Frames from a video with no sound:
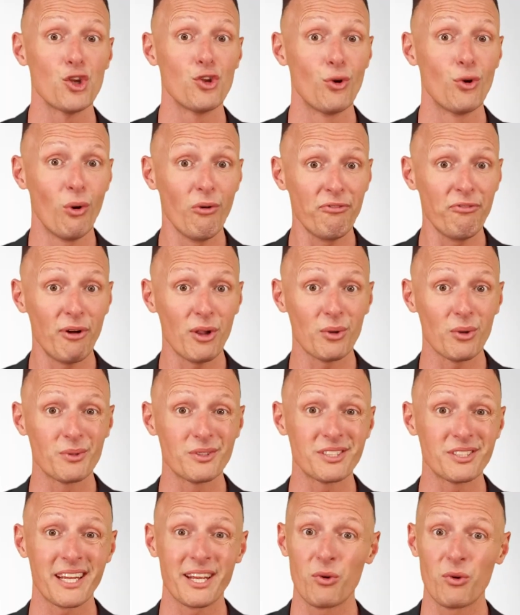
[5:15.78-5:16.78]
your
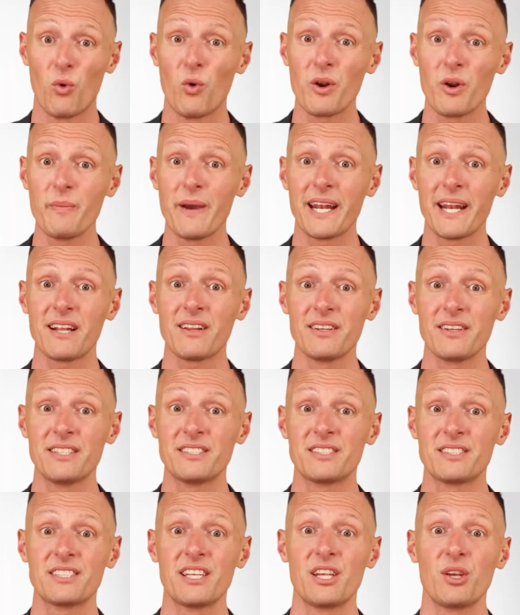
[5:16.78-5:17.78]
followers can automatically
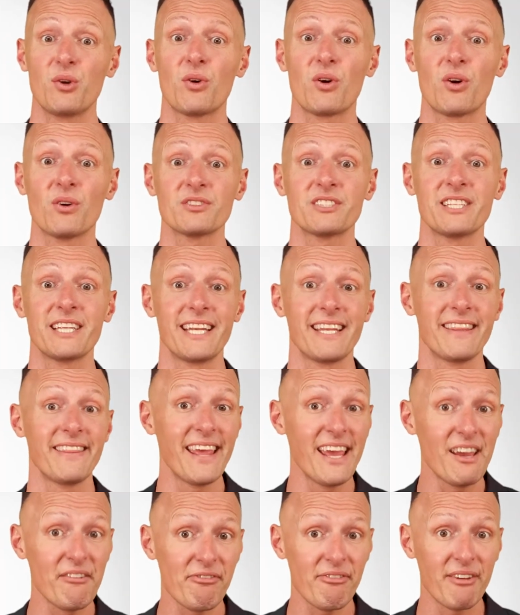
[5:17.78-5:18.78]
see your content in
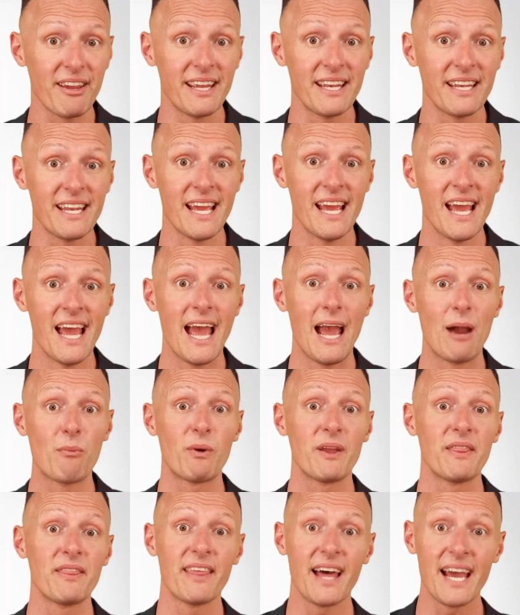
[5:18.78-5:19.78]
their feed, and
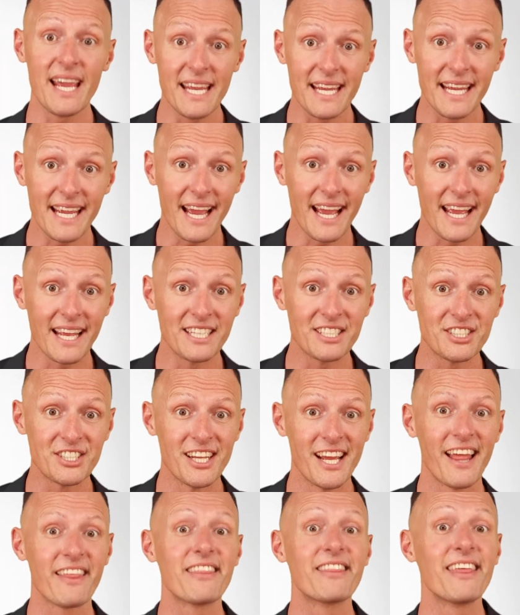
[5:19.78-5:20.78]
when they engage,
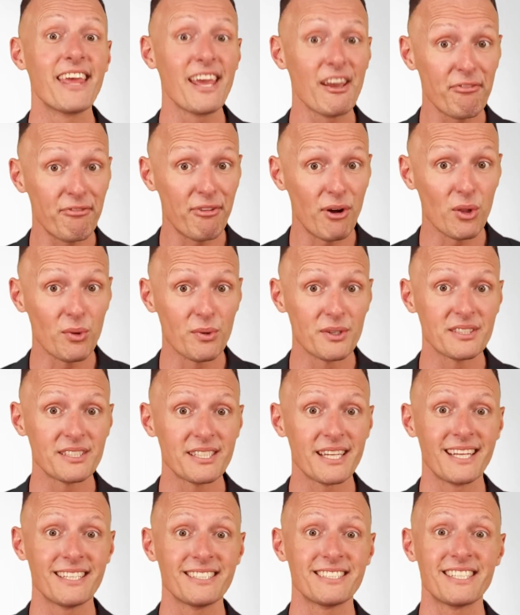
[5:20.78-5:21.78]
their followers
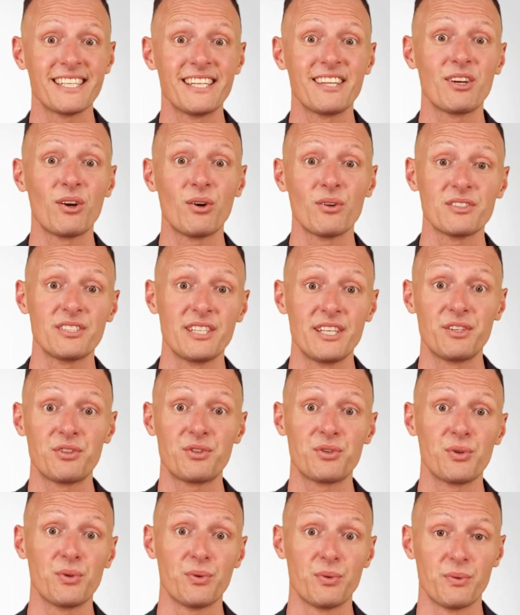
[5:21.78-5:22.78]
can see the content
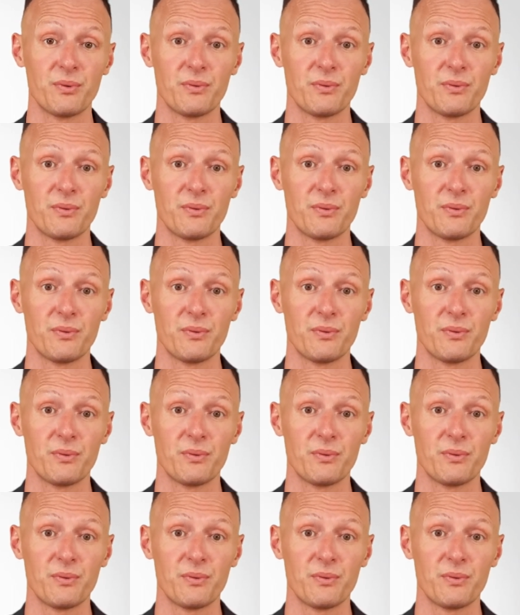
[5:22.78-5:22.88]
too.